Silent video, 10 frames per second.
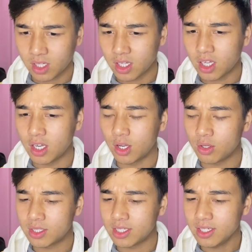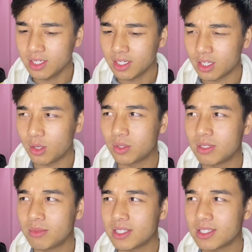Lodi? Lodi
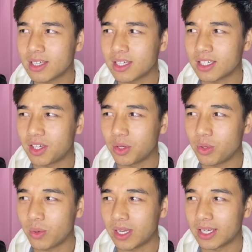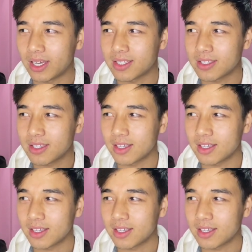means cute, I guess.